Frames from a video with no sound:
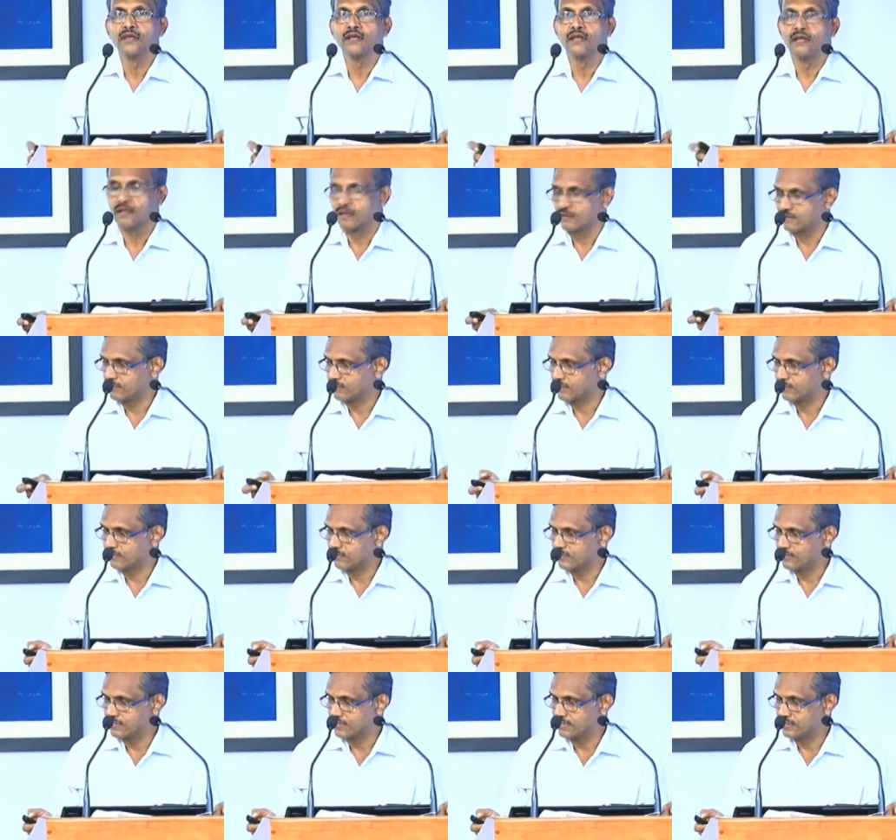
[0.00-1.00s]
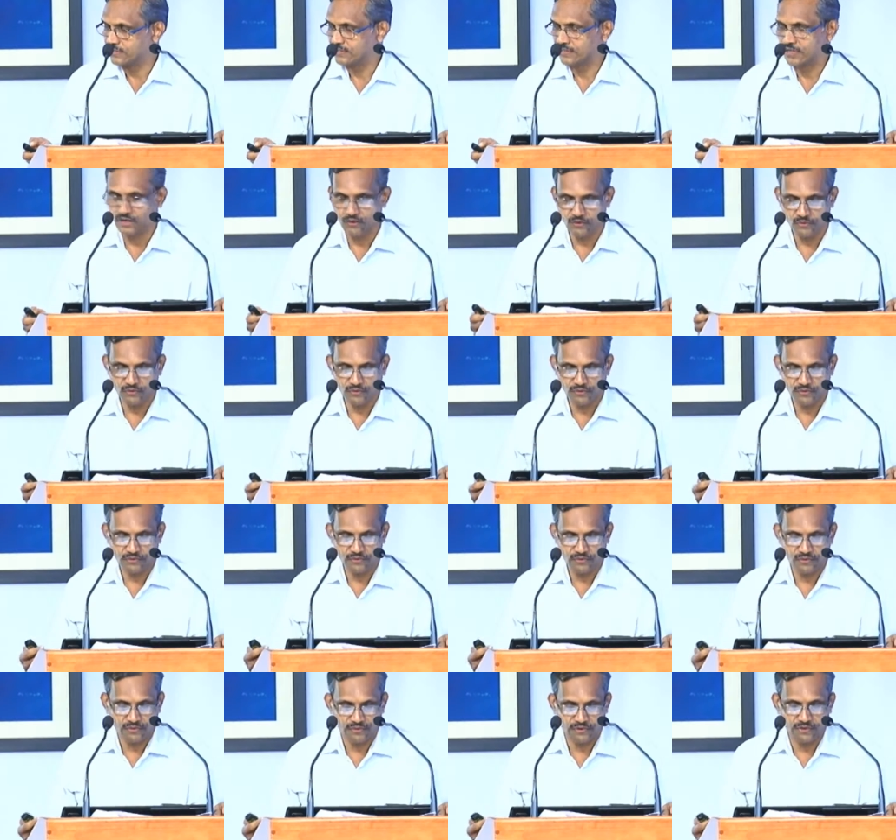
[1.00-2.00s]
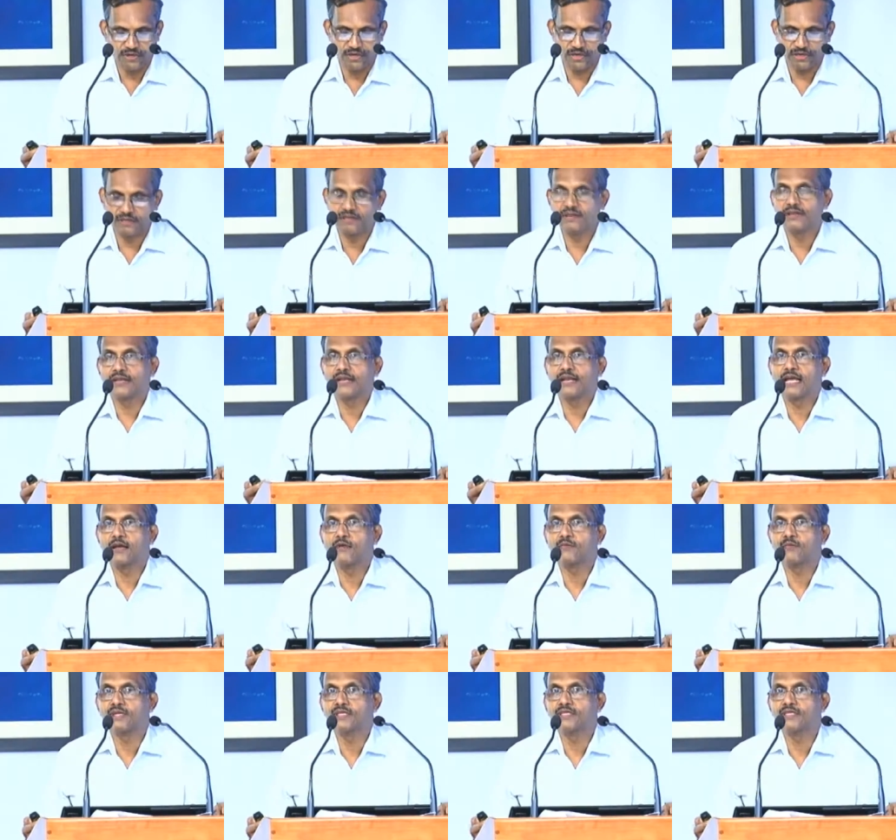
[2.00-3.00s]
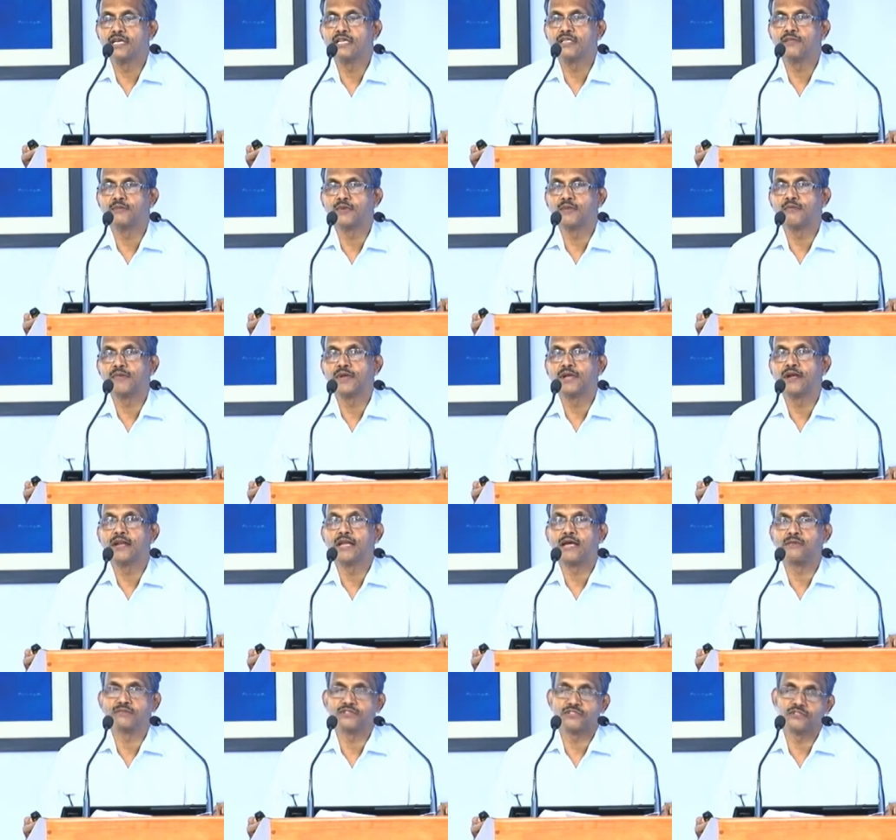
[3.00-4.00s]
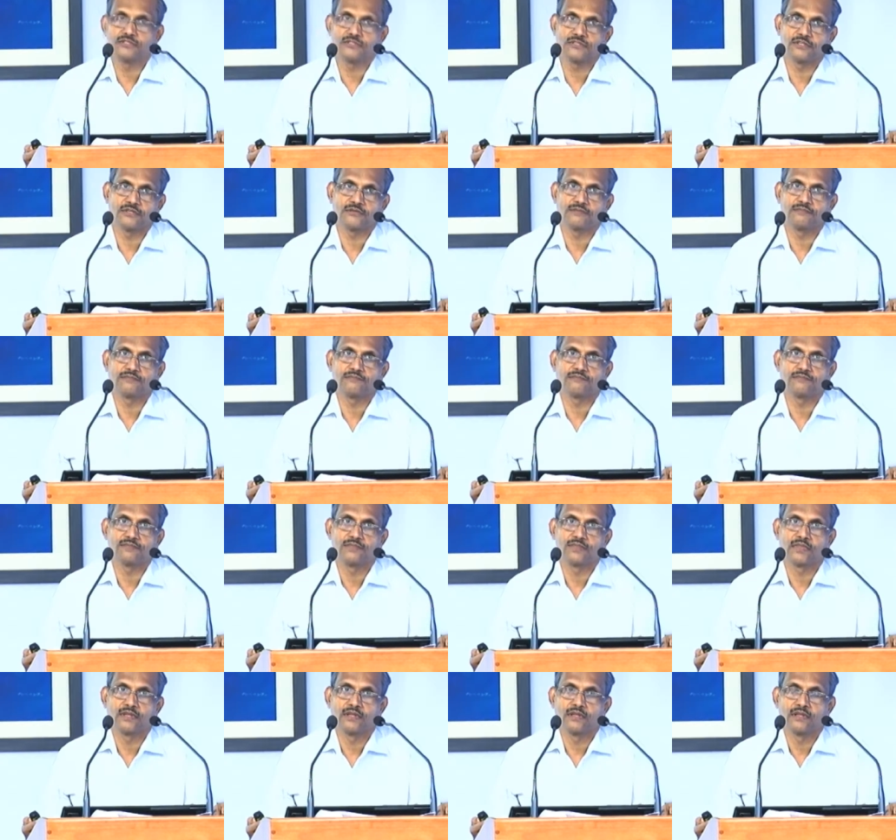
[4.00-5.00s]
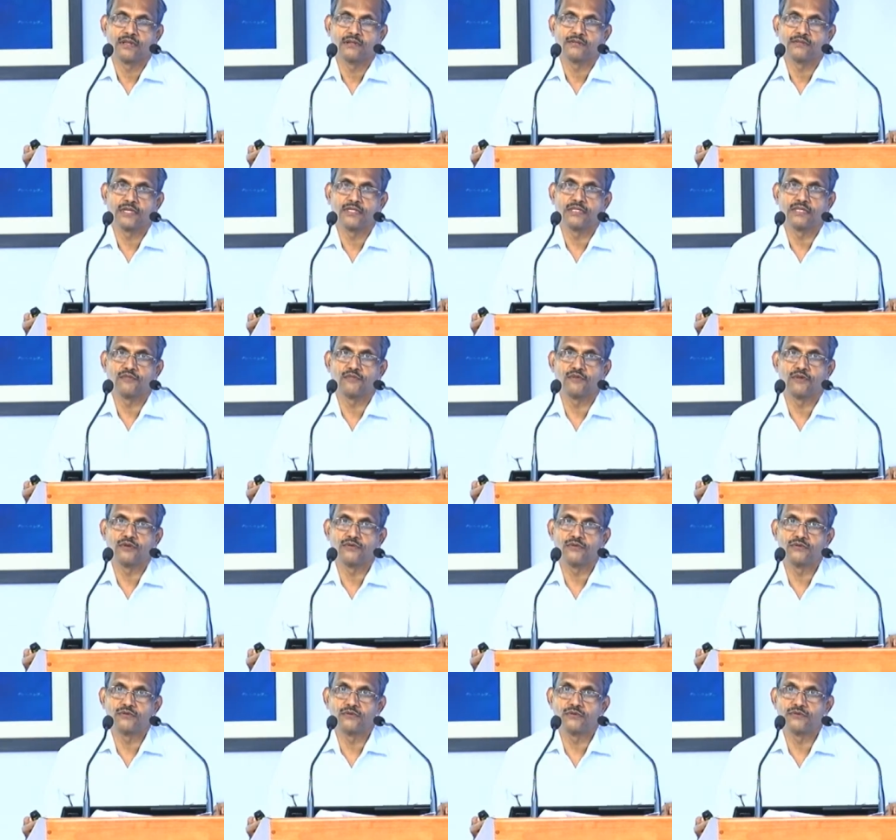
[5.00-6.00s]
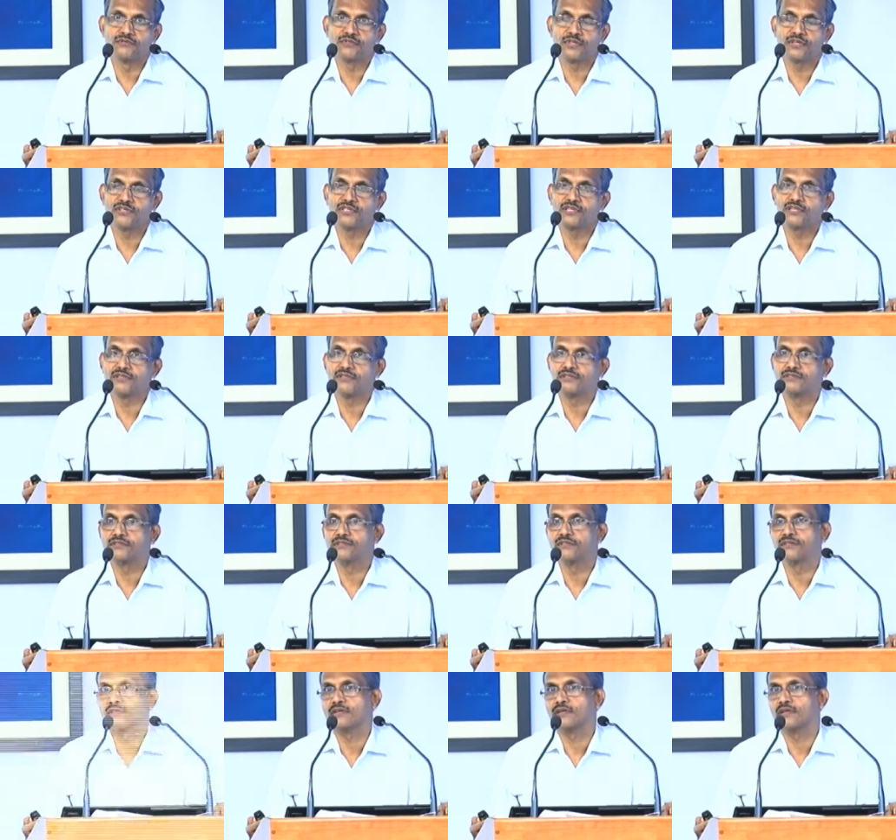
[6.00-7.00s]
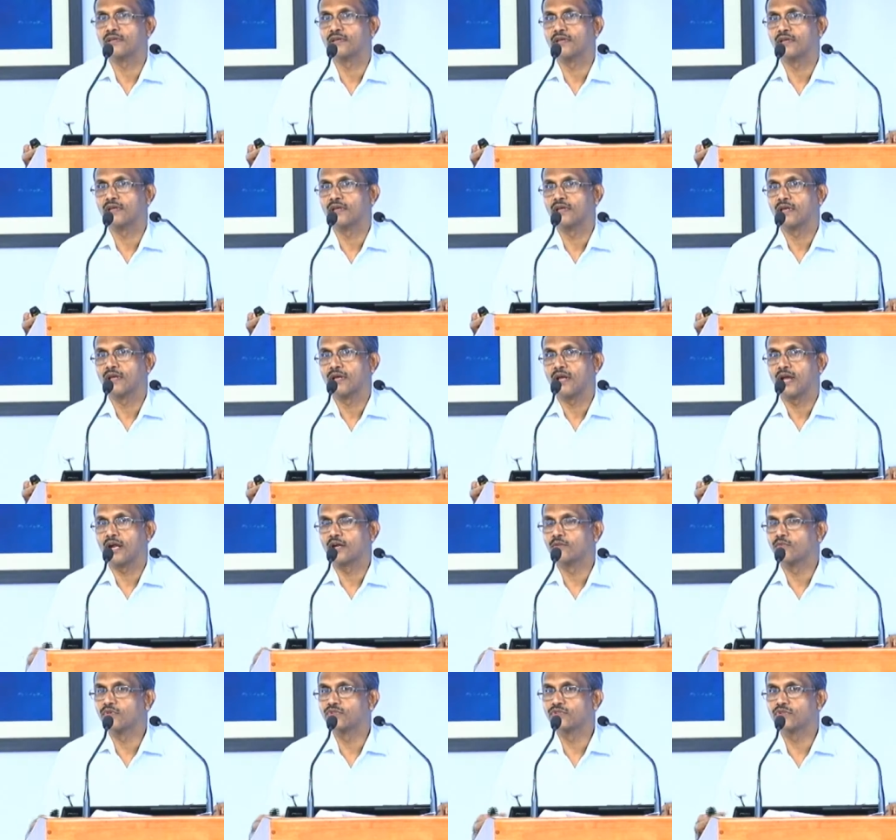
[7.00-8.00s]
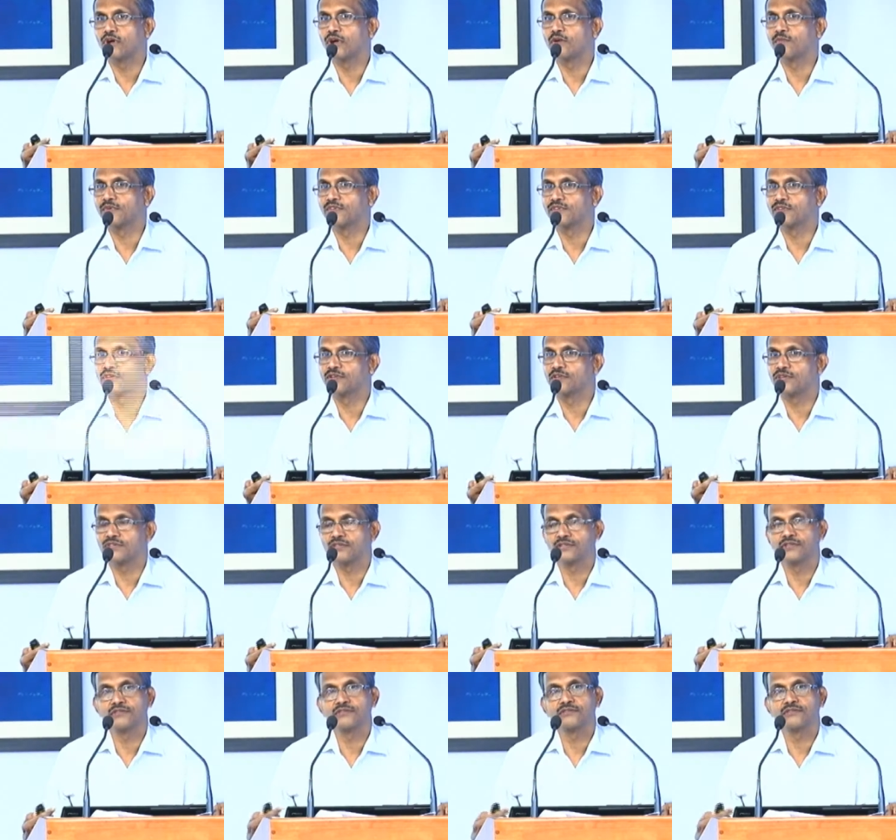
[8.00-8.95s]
So the question is, how did Grama Panchayat prepare LAB CC? So in the forenoon sessions, almost all presentations,